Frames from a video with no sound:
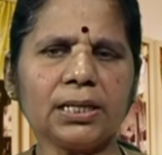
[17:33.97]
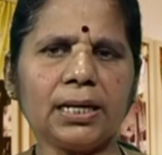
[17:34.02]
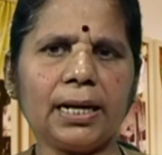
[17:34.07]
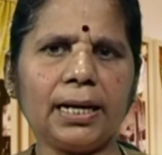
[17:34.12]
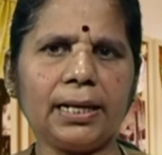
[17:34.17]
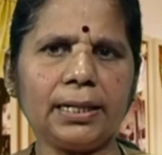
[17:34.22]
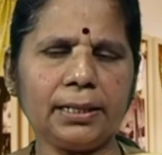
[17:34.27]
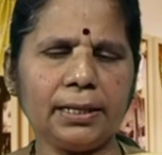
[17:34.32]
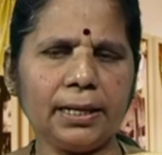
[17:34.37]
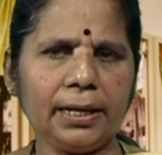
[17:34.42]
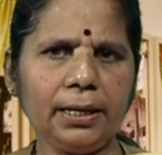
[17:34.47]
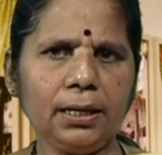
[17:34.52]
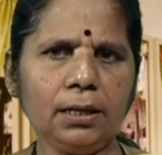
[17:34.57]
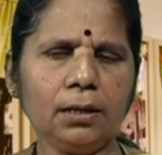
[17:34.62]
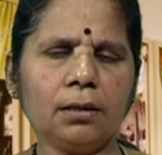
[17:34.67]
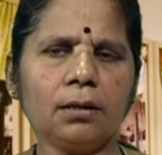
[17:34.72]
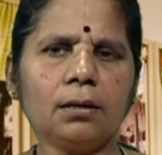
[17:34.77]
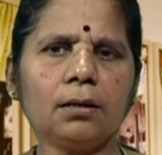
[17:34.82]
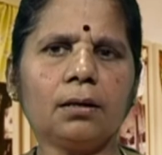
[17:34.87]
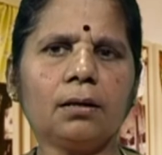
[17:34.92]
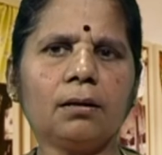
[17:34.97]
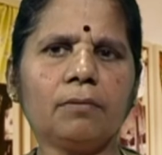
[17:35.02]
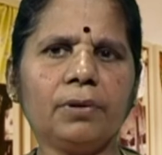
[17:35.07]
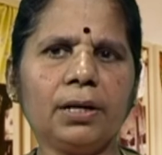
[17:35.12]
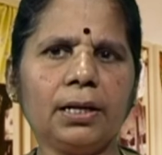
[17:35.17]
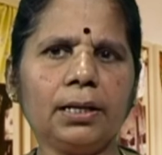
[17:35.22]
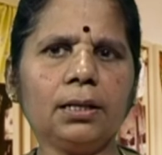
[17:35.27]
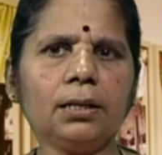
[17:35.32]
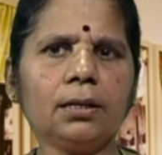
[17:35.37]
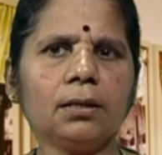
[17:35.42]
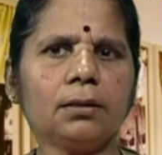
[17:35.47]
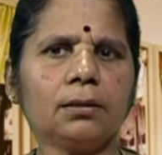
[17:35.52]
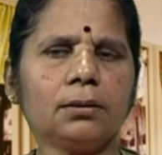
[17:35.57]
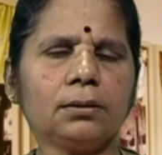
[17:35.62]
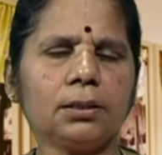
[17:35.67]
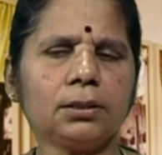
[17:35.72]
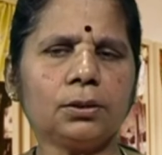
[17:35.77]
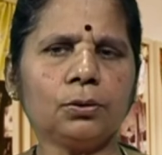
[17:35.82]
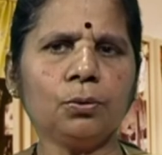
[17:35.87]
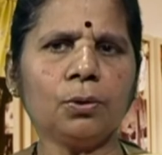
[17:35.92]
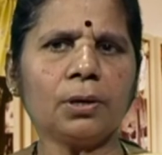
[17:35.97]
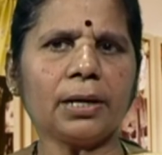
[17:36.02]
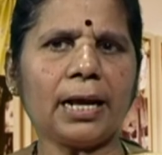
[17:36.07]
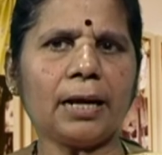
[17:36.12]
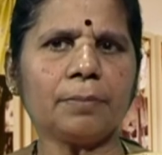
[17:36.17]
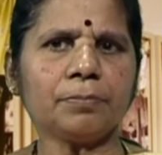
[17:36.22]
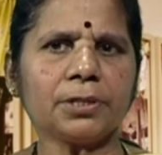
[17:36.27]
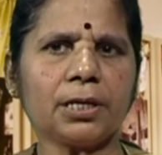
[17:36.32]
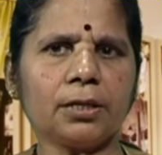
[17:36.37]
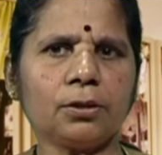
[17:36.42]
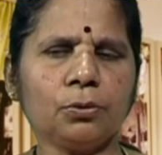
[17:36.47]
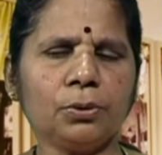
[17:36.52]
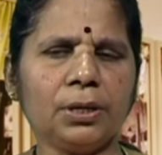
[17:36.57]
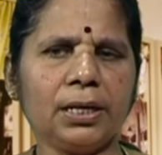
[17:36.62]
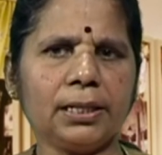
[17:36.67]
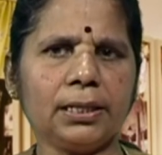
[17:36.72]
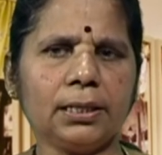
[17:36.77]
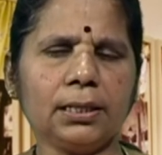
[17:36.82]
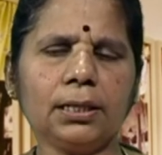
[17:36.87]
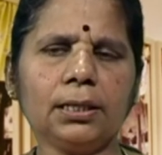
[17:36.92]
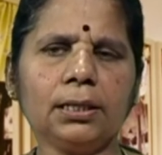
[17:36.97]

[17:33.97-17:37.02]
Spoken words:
and then when the two clamps are together,